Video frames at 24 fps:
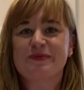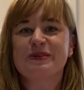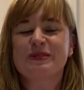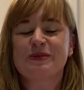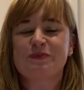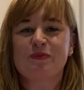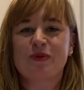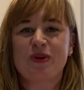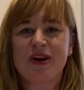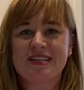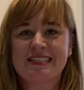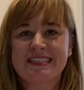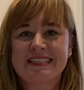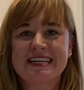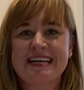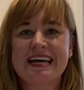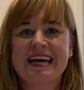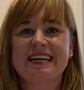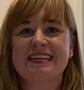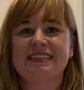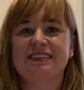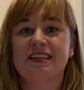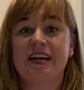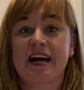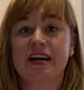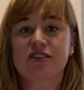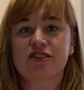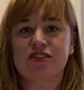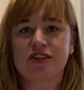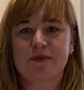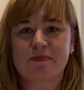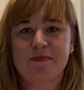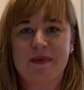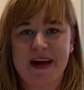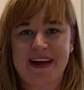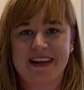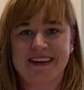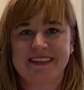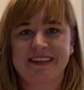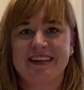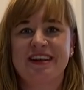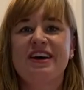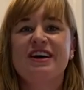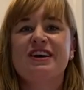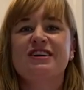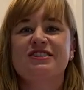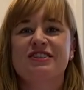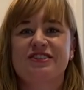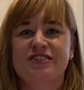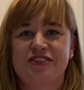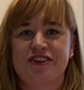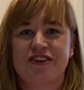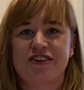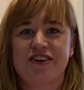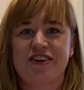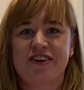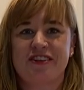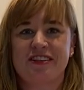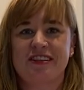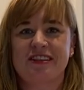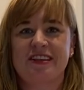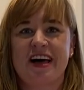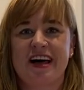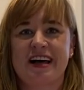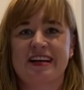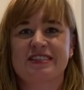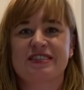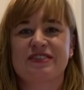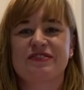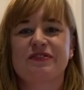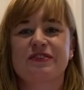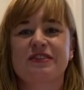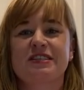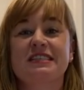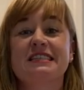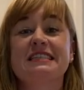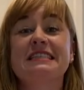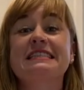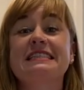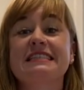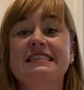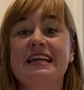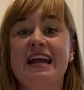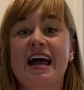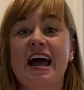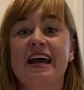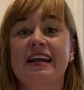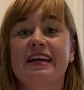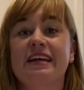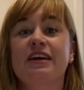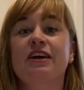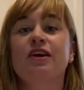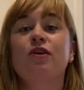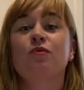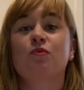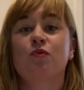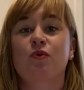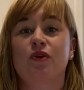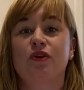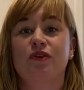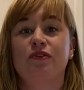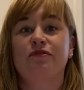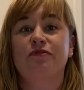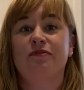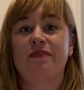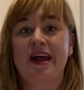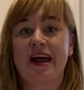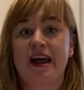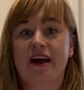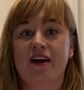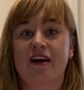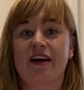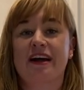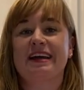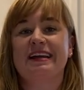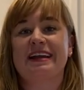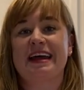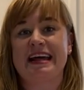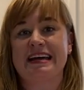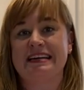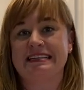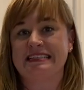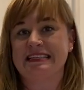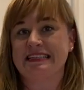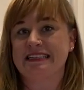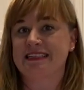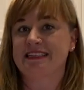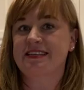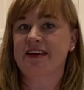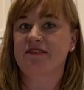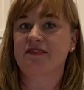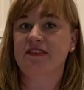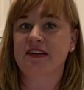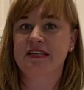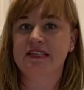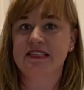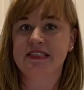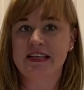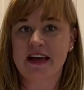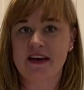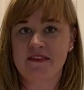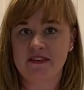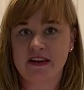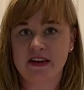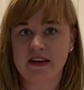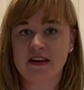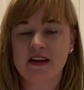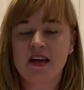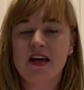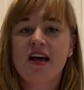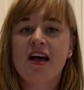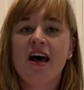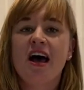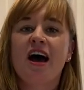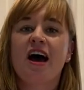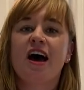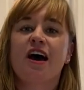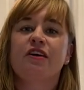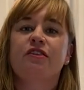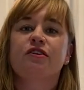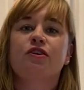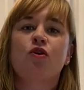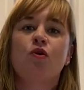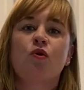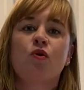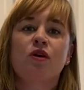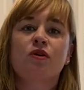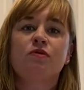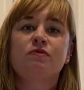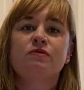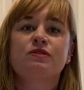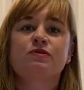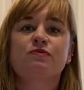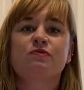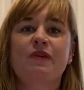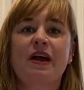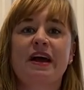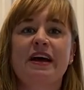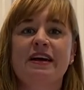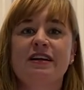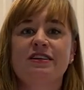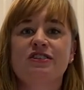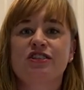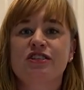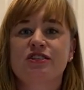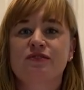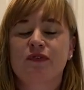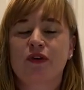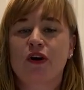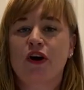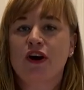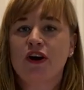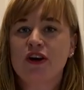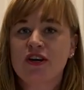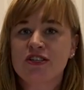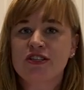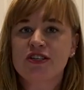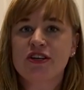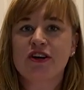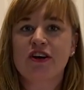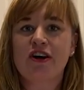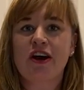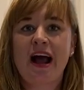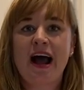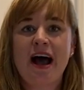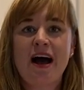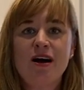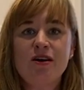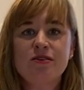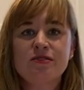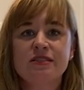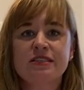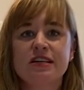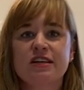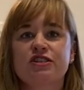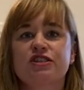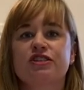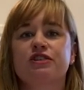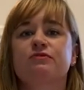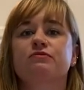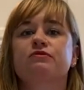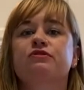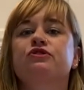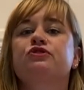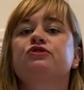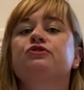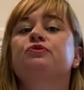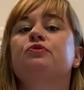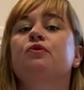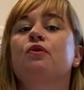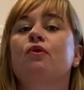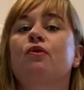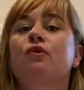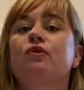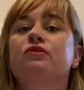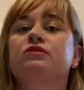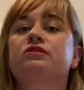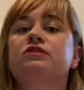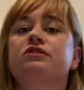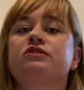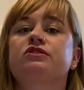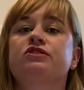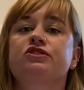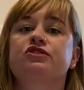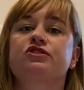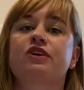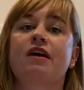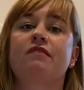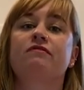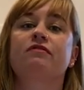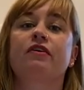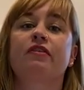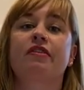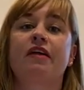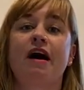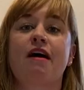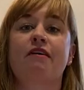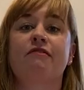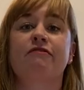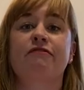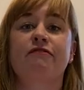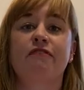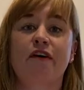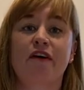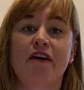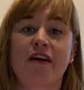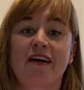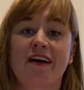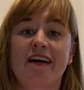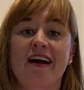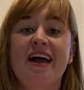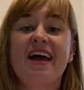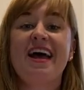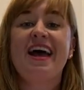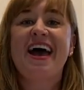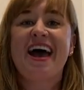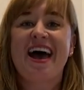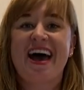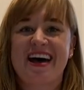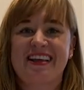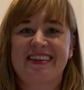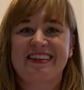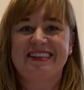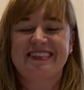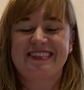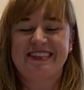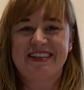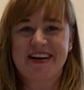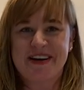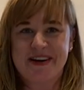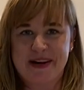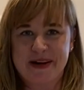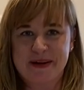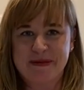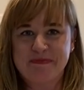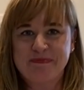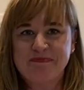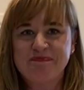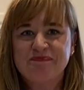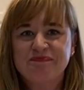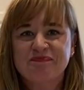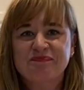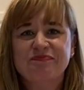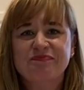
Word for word: was pressing an electric button to turn on the lights for the Cincinnati World Fair in 1877. Uh, the cord was ran just for her to her house as she was too old to travel that far at the time.